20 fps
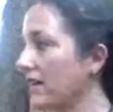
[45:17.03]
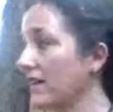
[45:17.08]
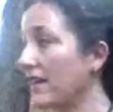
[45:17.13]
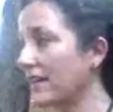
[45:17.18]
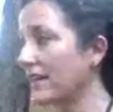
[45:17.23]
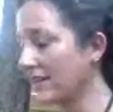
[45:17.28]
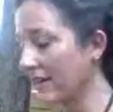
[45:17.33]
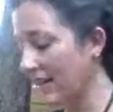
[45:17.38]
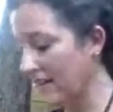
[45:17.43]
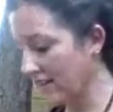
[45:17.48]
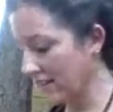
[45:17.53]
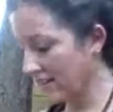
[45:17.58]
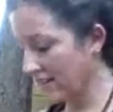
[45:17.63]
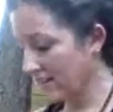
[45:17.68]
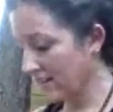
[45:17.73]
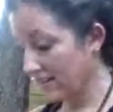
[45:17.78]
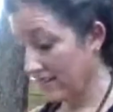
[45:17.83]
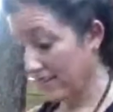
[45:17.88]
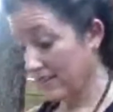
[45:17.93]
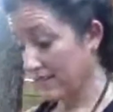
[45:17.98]
Like that.
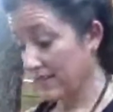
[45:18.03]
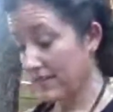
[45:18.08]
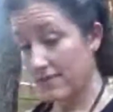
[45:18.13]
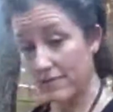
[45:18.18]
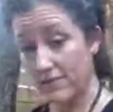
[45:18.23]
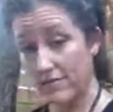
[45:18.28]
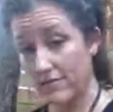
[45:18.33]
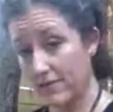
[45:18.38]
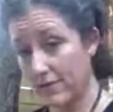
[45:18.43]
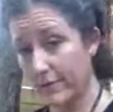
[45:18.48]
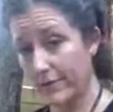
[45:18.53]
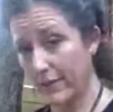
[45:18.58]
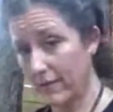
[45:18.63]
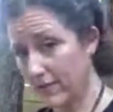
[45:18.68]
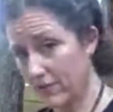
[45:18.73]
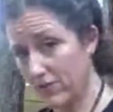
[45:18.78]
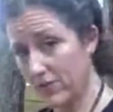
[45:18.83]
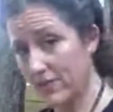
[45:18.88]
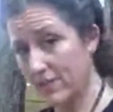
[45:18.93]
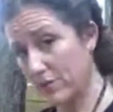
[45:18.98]
Can we
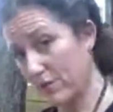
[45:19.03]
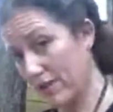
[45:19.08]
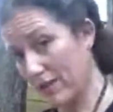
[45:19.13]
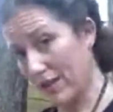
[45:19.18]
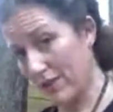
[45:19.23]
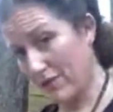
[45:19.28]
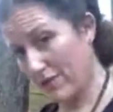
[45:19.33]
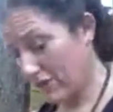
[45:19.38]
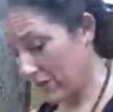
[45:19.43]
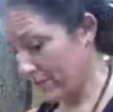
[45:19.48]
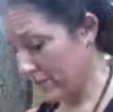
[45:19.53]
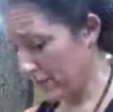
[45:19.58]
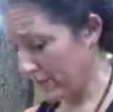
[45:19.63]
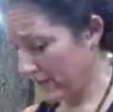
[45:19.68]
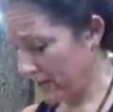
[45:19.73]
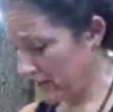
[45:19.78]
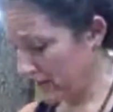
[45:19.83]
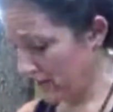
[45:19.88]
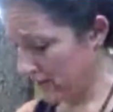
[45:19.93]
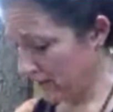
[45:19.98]
all just sit with that one for a
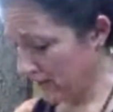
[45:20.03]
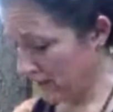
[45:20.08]
moment?